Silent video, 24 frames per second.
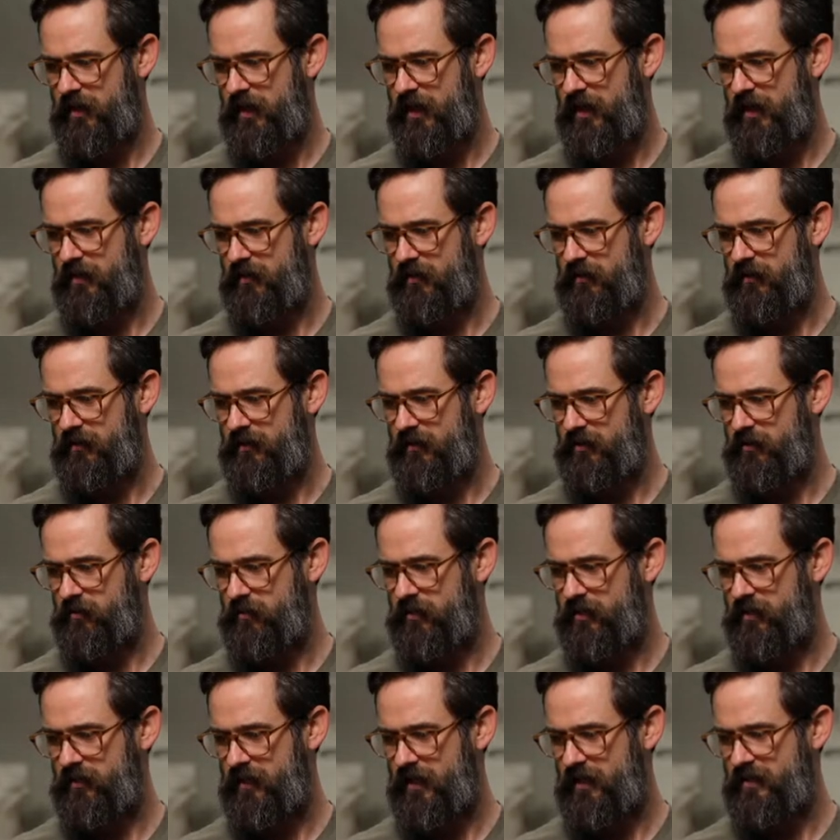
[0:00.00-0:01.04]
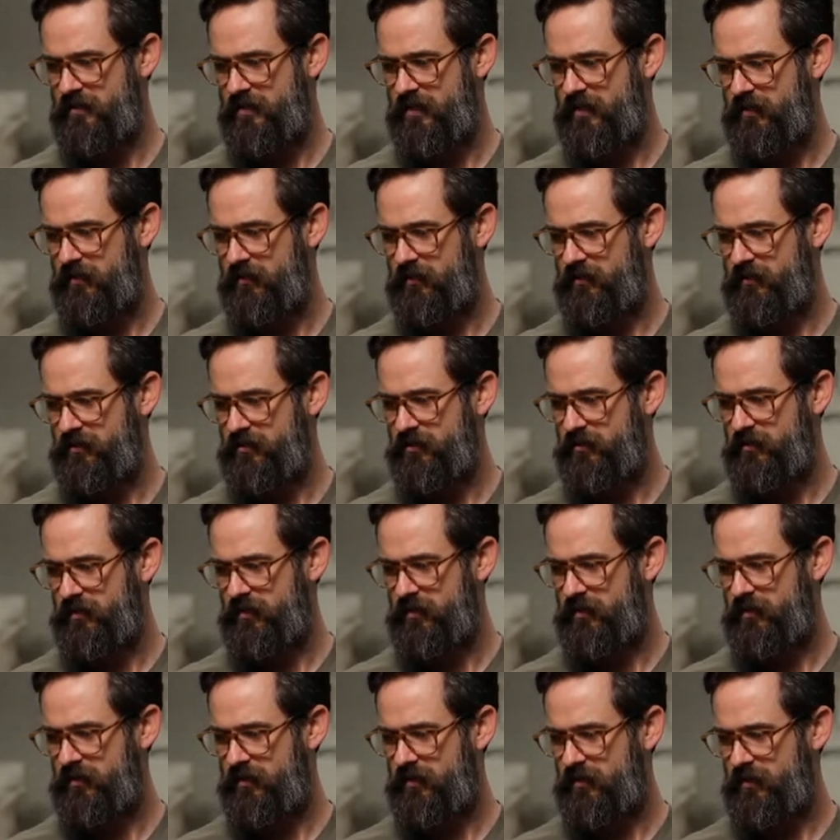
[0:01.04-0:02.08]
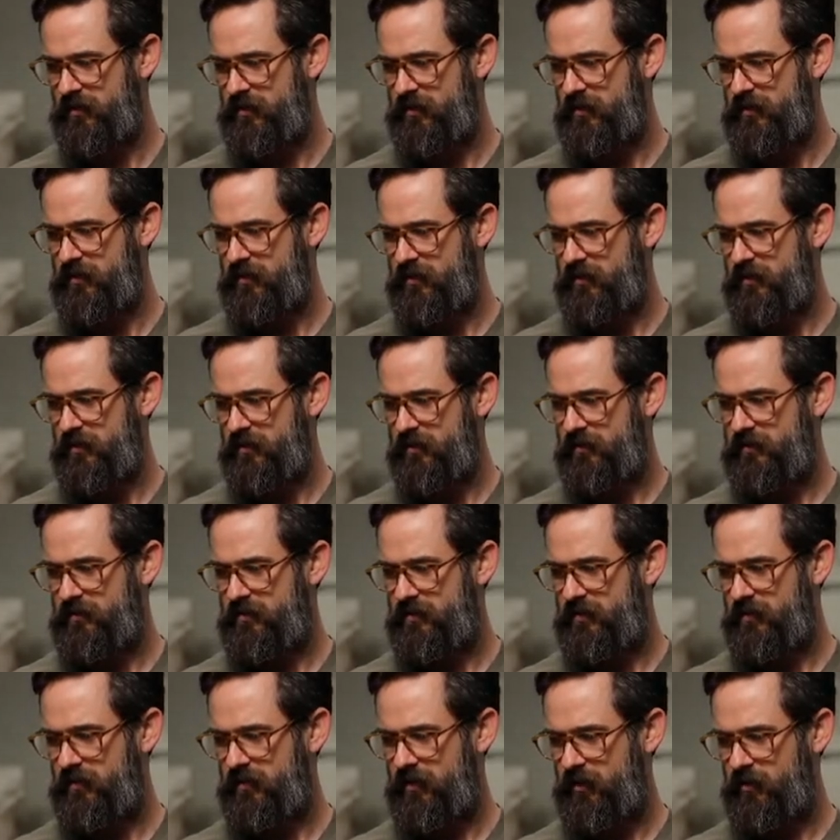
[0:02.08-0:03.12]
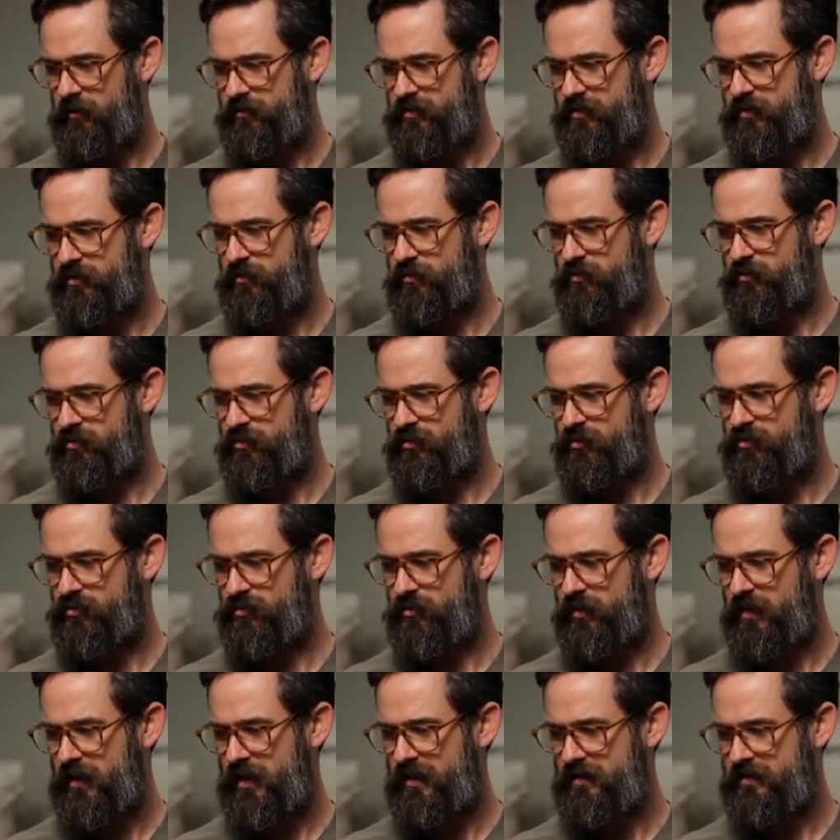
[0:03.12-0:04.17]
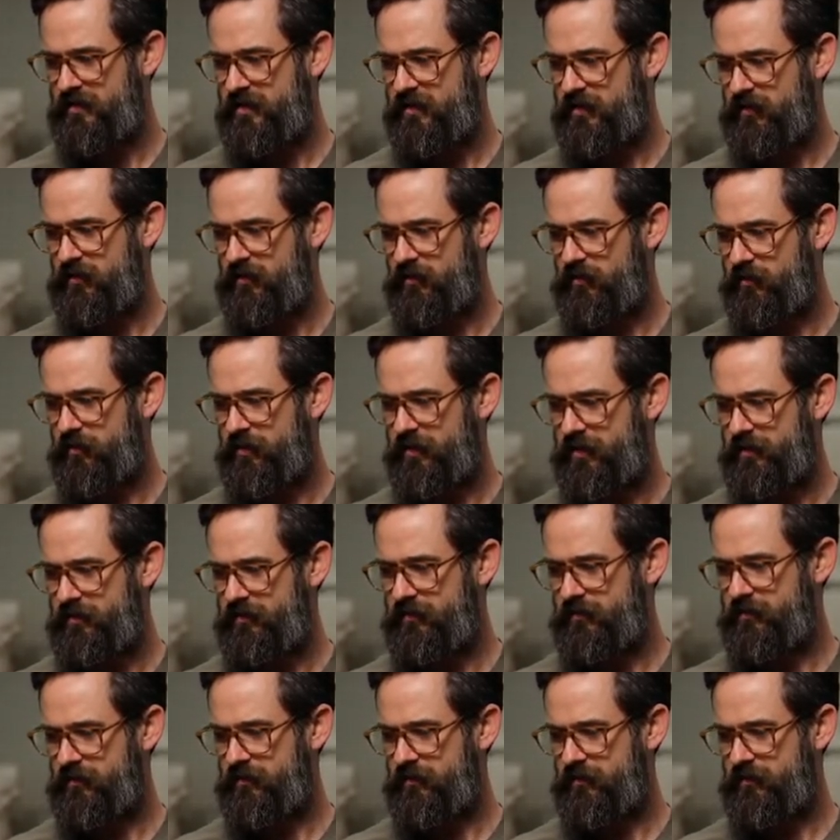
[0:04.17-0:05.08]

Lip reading: Add a little bit of that teal into it. Teal helps neutralize it a little bit.